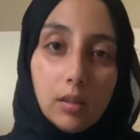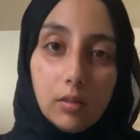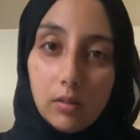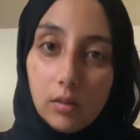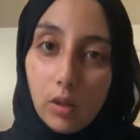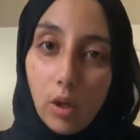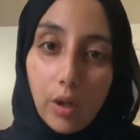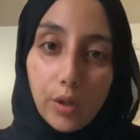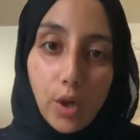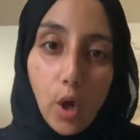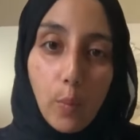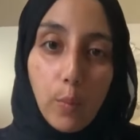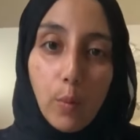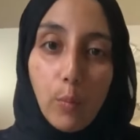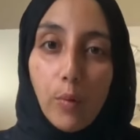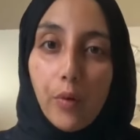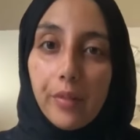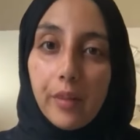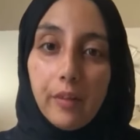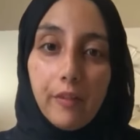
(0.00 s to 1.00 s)
Don't put
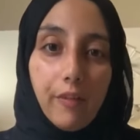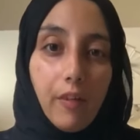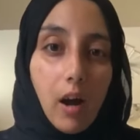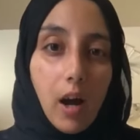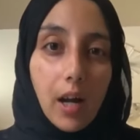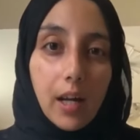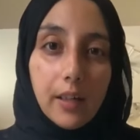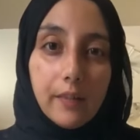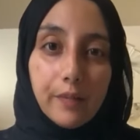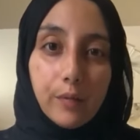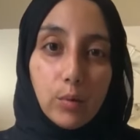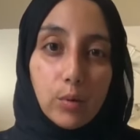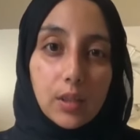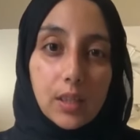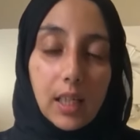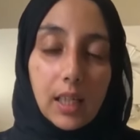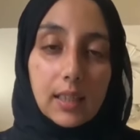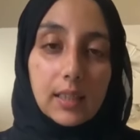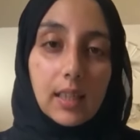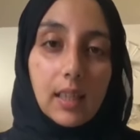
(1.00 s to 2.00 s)
more than 5 or
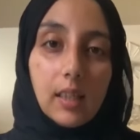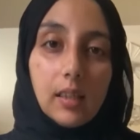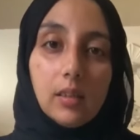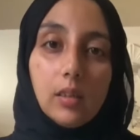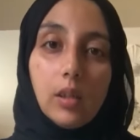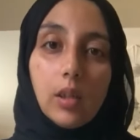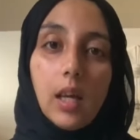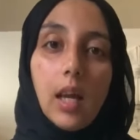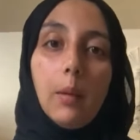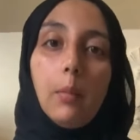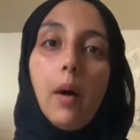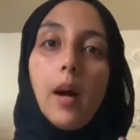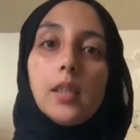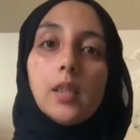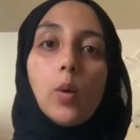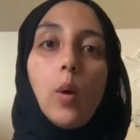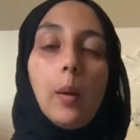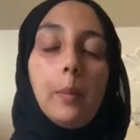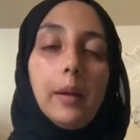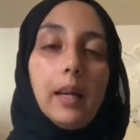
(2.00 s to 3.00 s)
6 in, okay? Mine's
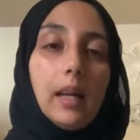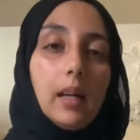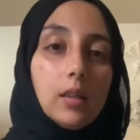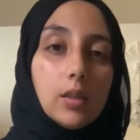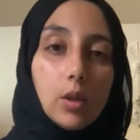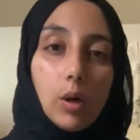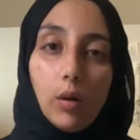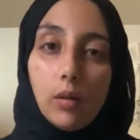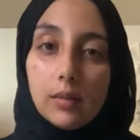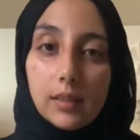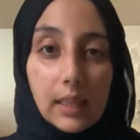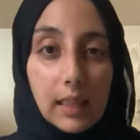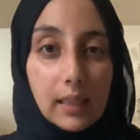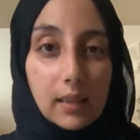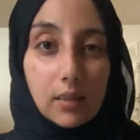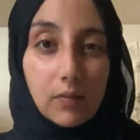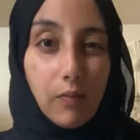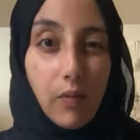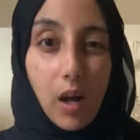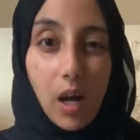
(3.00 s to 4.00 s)
quite big, so
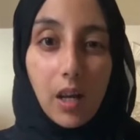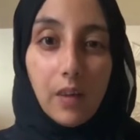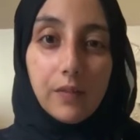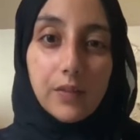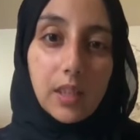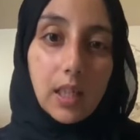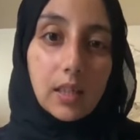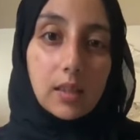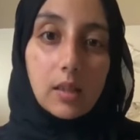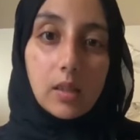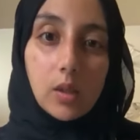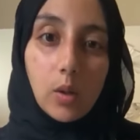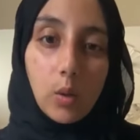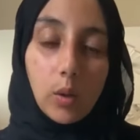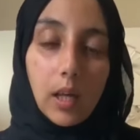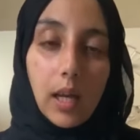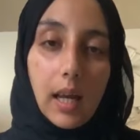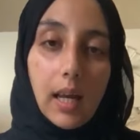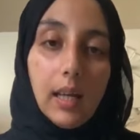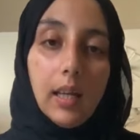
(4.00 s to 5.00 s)
5, 6 is
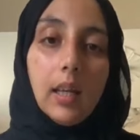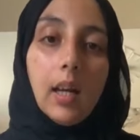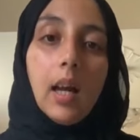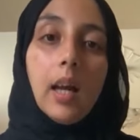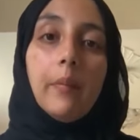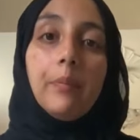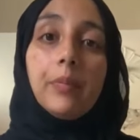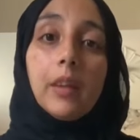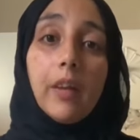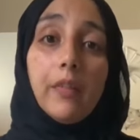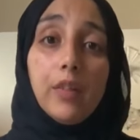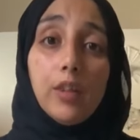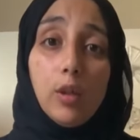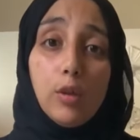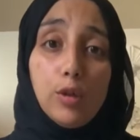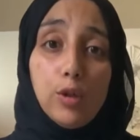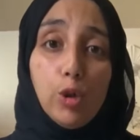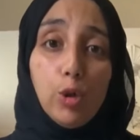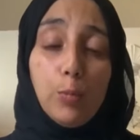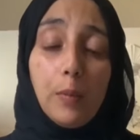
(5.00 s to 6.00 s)
okay. If you do
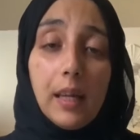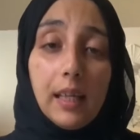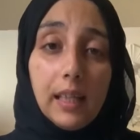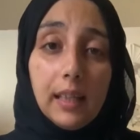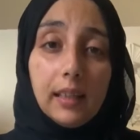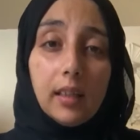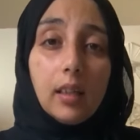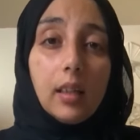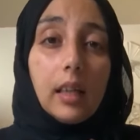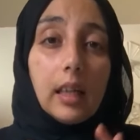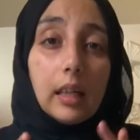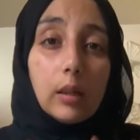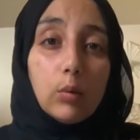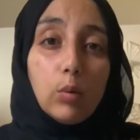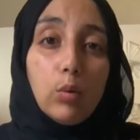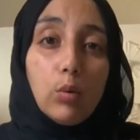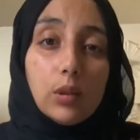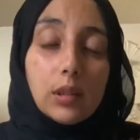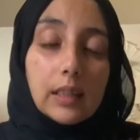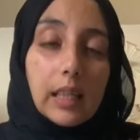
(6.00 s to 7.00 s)
too many, then it
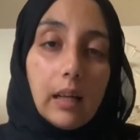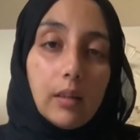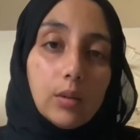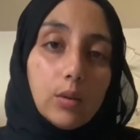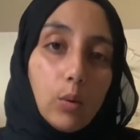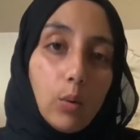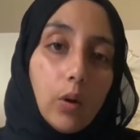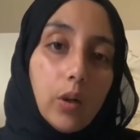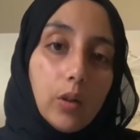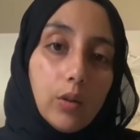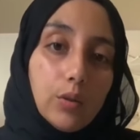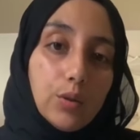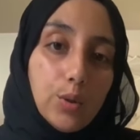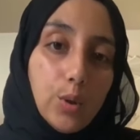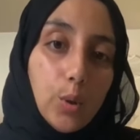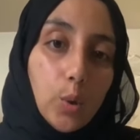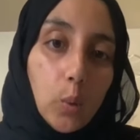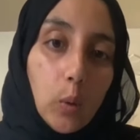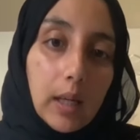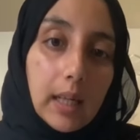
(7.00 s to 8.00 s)
cools down the oil
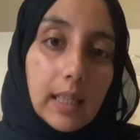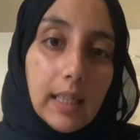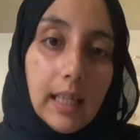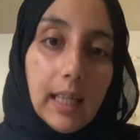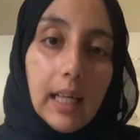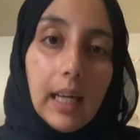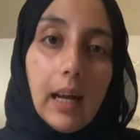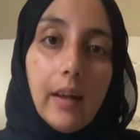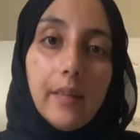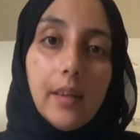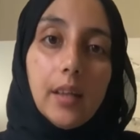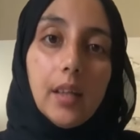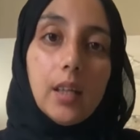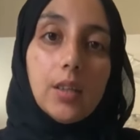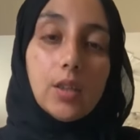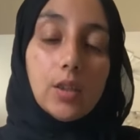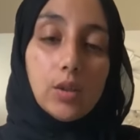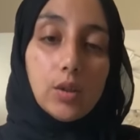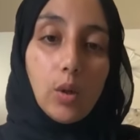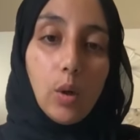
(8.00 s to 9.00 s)
too quickly, and then they
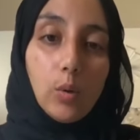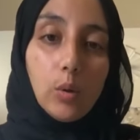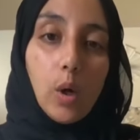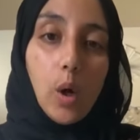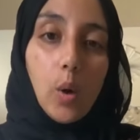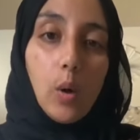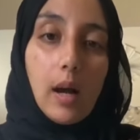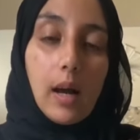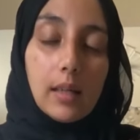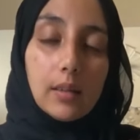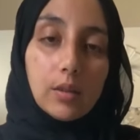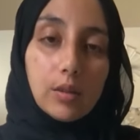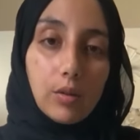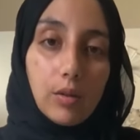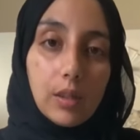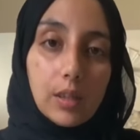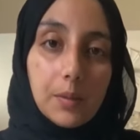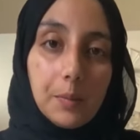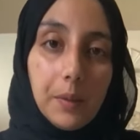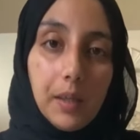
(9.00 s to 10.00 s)
just don't go as
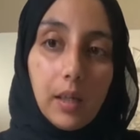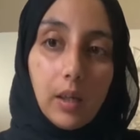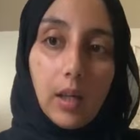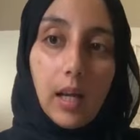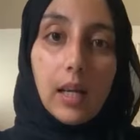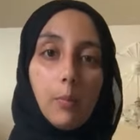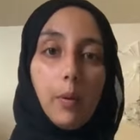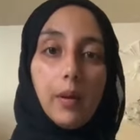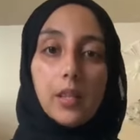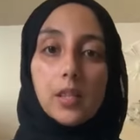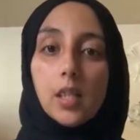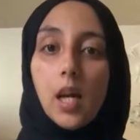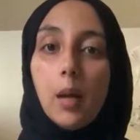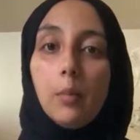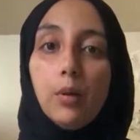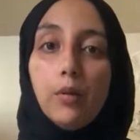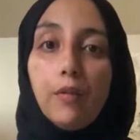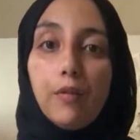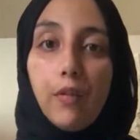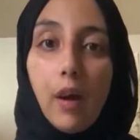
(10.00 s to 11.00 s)
crispy, okay? By the time
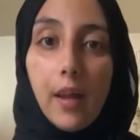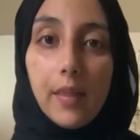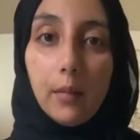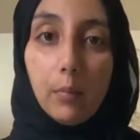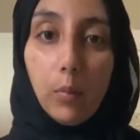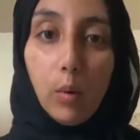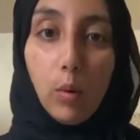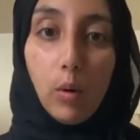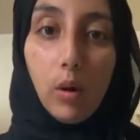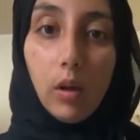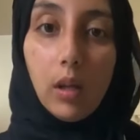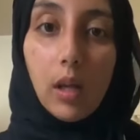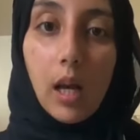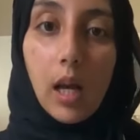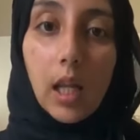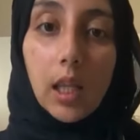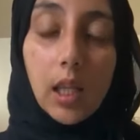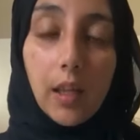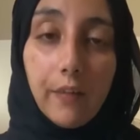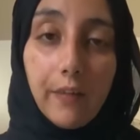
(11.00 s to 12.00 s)
you fry them all,
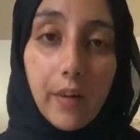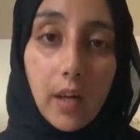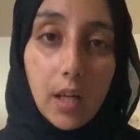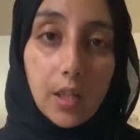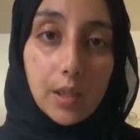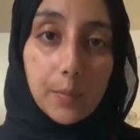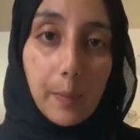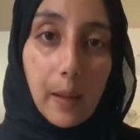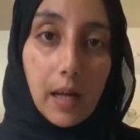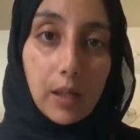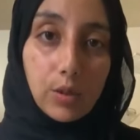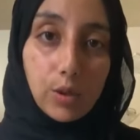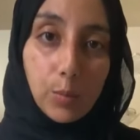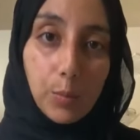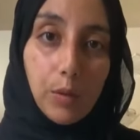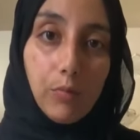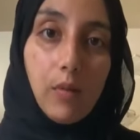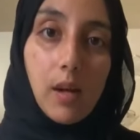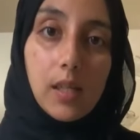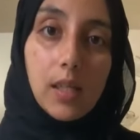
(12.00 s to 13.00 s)
the first batch should be
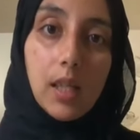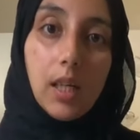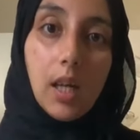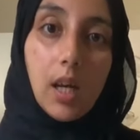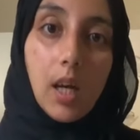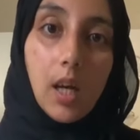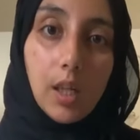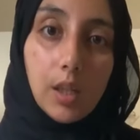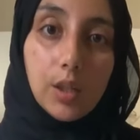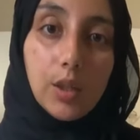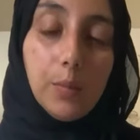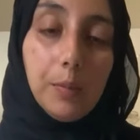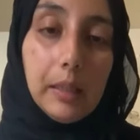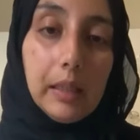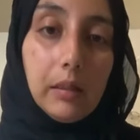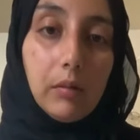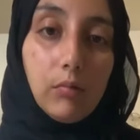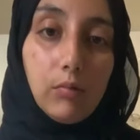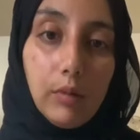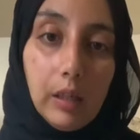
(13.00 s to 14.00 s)
ready to be
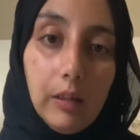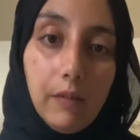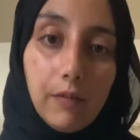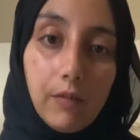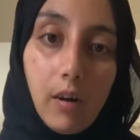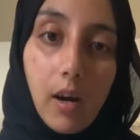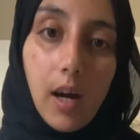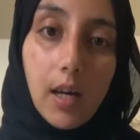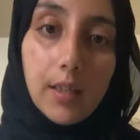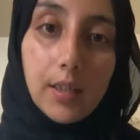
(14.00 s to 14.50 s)
refried,